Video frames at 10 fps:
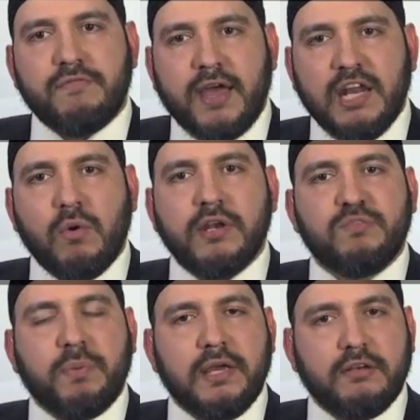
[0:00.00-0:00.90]
If anyone
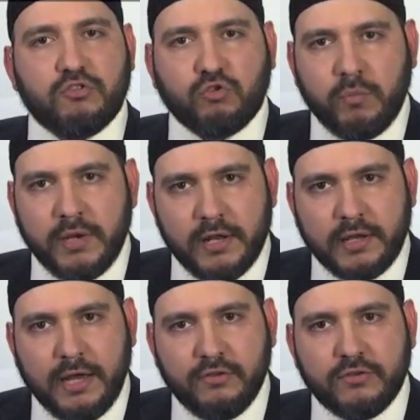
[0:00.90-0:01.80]
is being discriminated
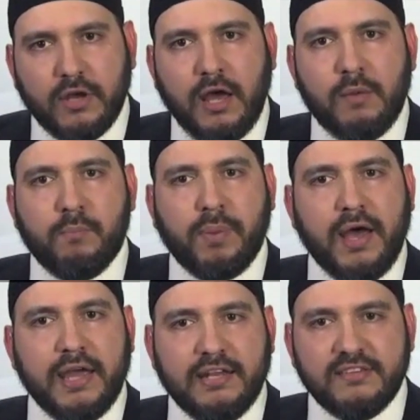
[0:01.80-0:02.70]
against um,
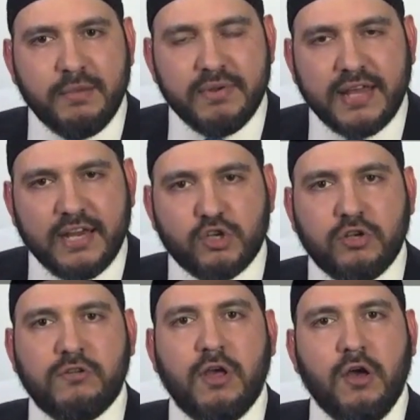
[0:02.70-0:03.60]
by
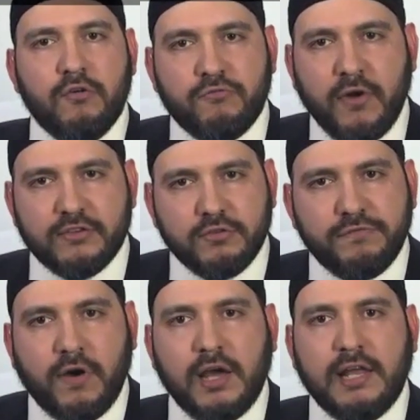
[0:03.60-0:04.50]
intimidation, threats
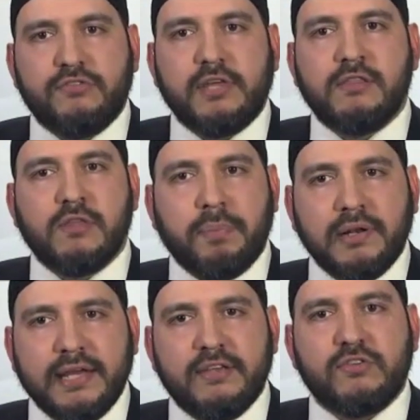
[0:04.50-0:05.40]
of violence, then the
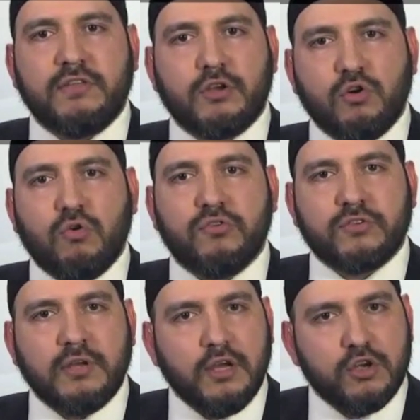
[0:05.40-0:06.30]
police and the
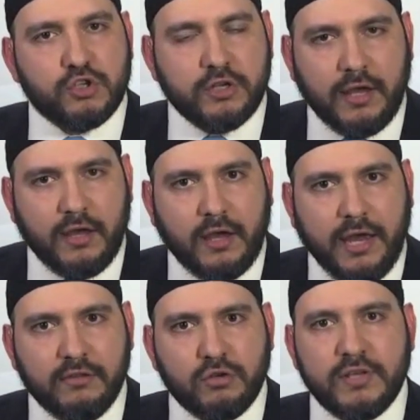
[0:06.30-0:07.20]
courts should uh,
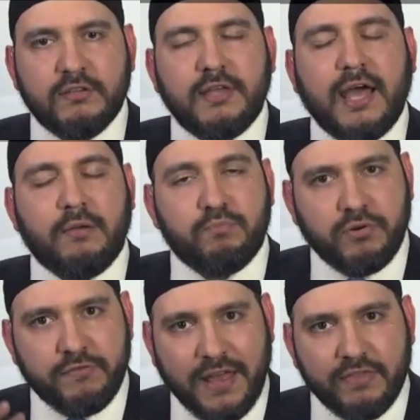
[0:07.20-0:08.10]
enter into that and
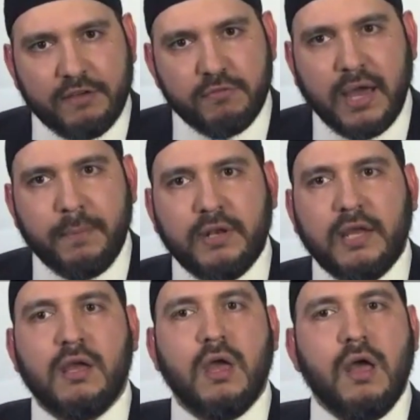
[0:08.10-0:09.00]
prevent that from
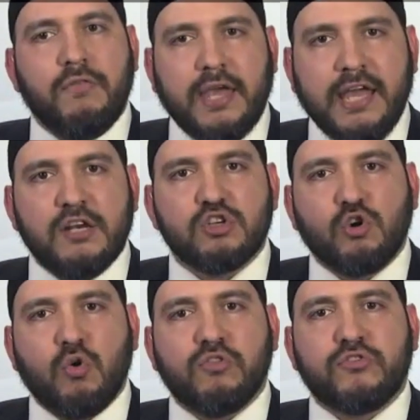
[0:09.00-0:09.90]
happening. The English
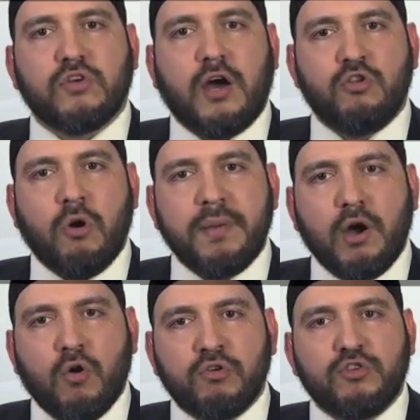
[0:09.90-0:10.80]
courts are not
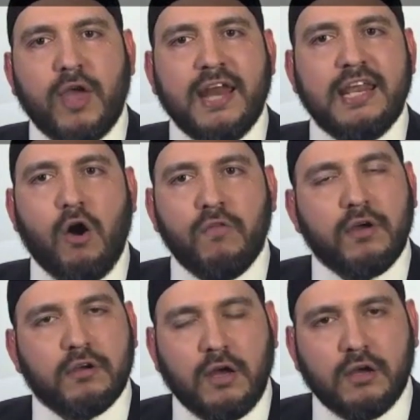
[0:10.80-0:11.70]
beholden to any
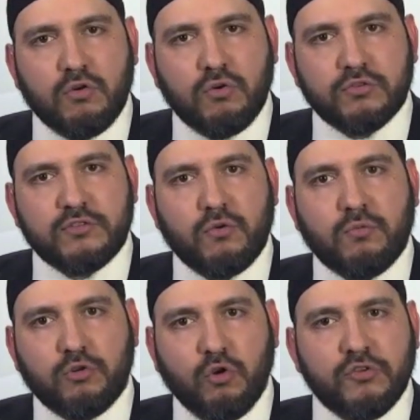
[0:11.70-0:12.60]
other uh, court
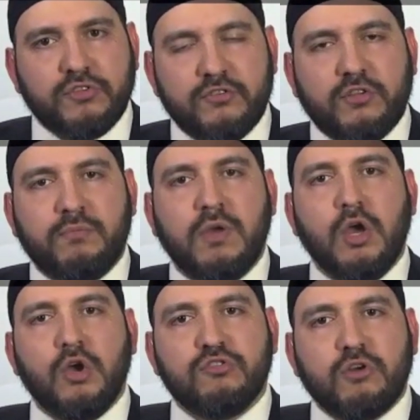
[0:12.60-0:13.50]
or law system,
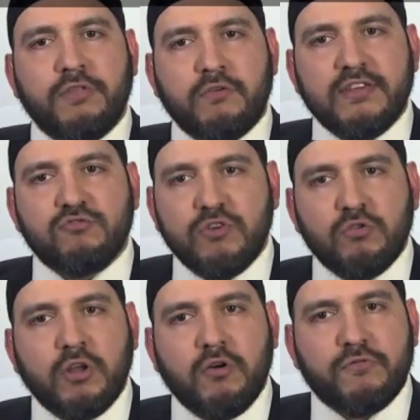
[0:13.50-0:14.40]
so there is
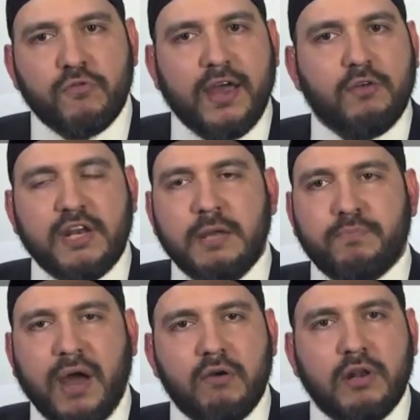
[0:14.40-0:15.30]
real no threat of any
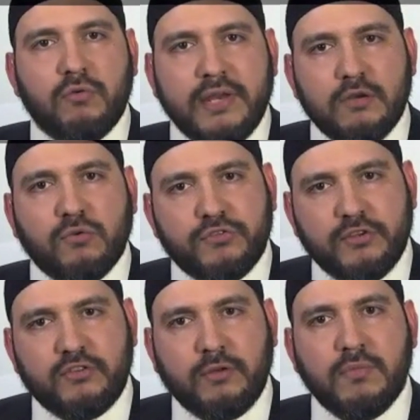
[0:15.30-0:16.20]
parallel legal
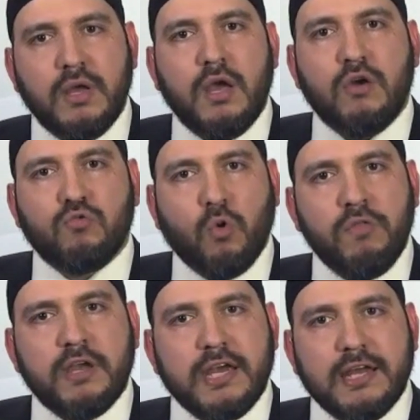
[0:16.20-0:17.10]
system.
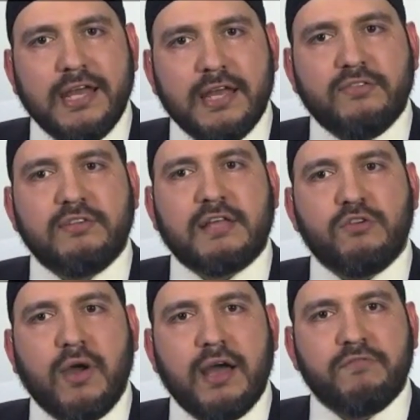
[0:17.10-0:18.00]
All there is is
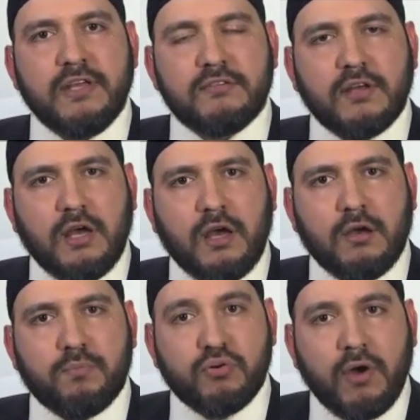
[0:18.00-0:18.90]
that you have these
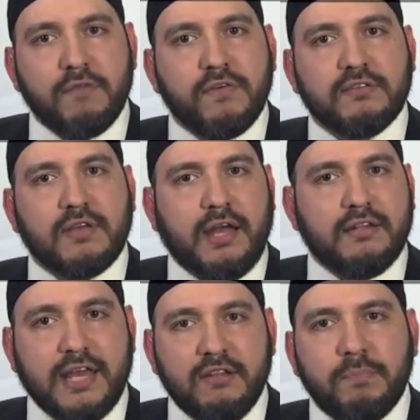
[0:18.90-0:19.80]
uh, private
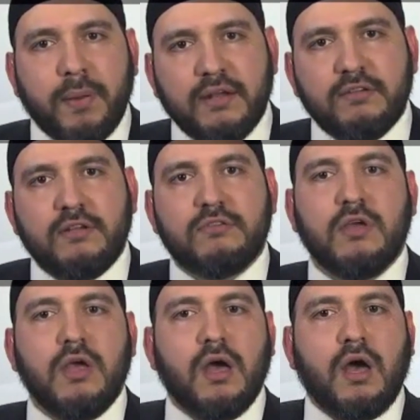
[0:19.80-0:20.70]
and
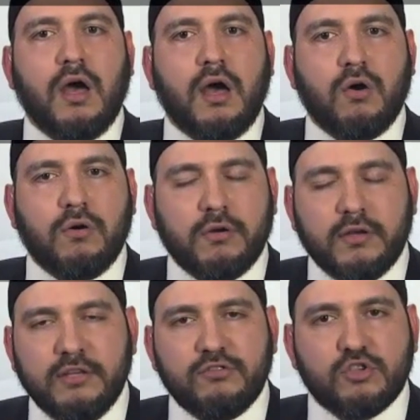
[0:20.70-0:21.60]
independent uh, or
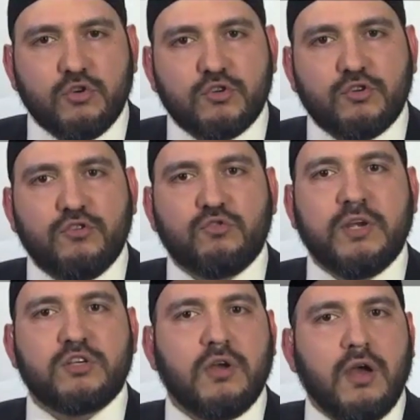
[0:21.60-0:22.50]
okay. institutions
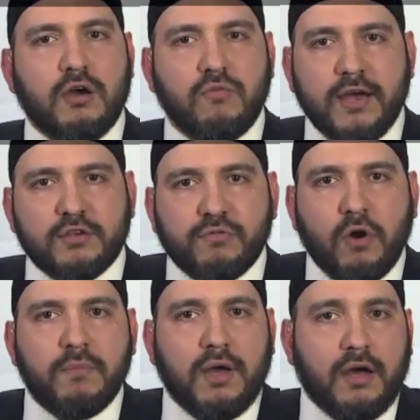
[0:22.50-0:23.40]
which arise
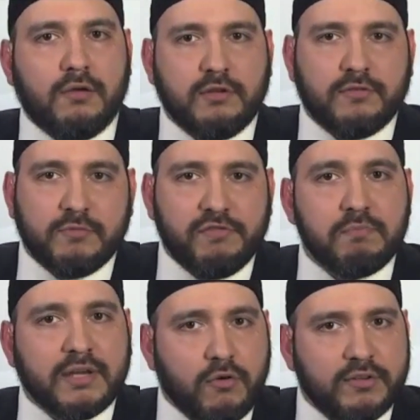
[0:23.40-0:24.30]
from uh,
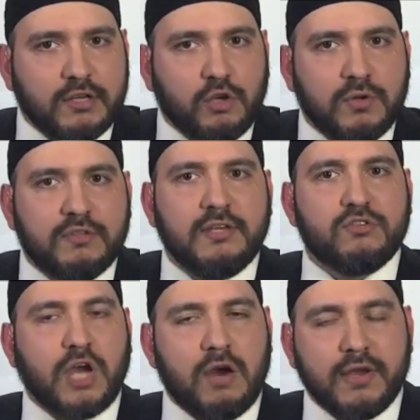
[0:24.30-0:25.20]
different minority
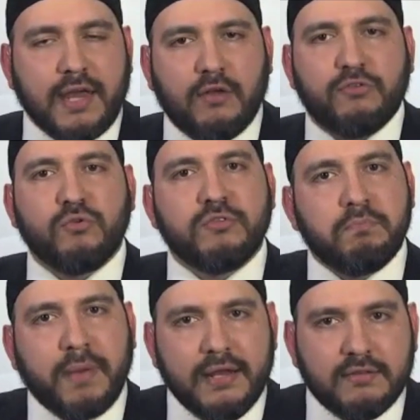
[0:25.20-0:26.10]
communities, Sharia councils
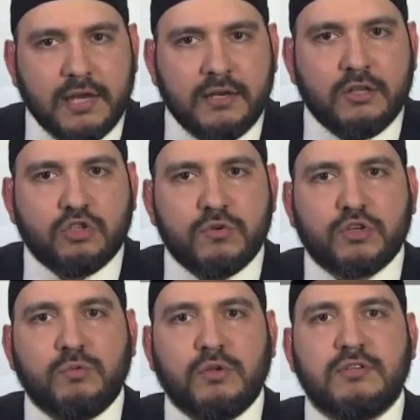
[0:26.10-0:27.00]
and Beit Din in the
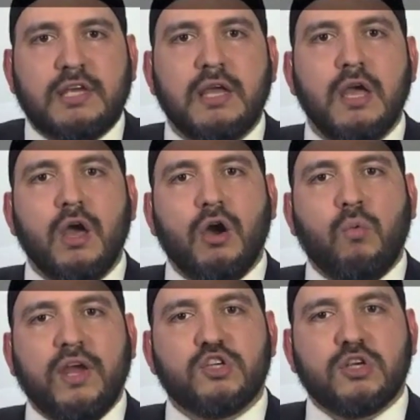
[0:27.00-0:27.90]
Jewish community,
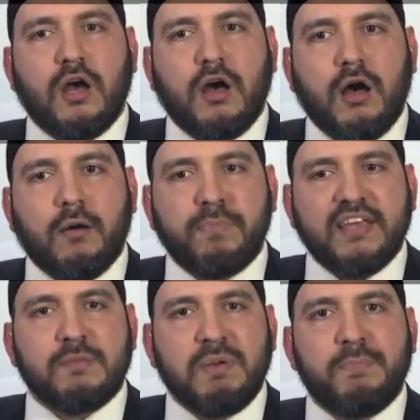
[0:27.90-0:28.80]
okay. which are, are,
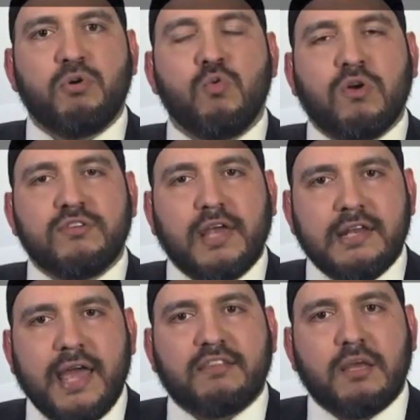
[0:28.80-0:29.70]
basically people who want to
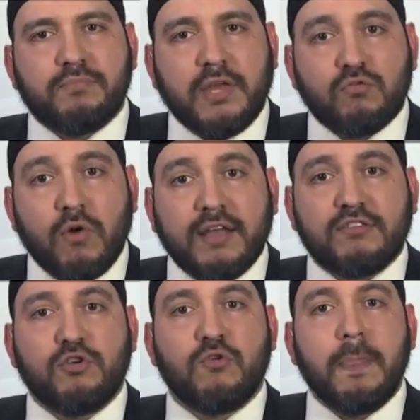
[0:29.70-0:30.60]
enact their, their
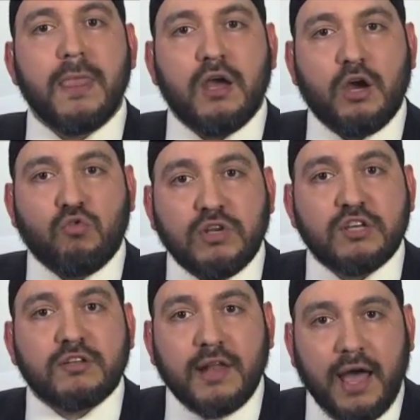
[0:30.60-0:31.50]
right to a
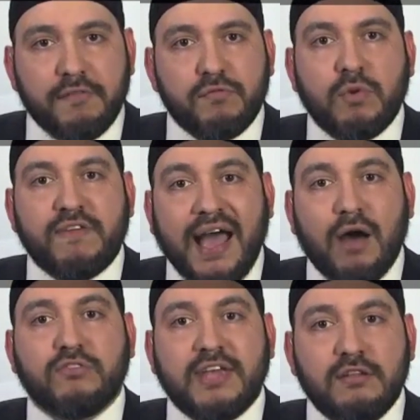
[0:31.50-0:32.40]
religious life
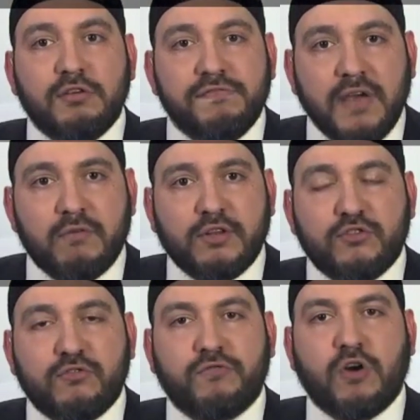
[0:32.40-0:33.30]
without
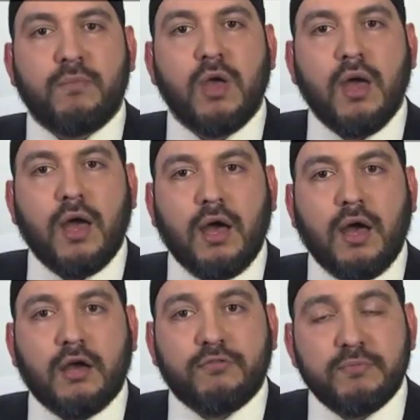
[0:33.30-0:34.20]
interference okay. from,
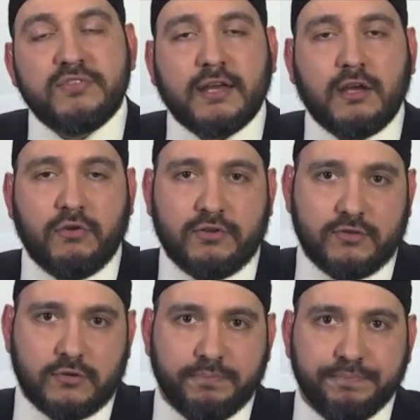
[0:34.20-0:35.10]
uh, from secularists.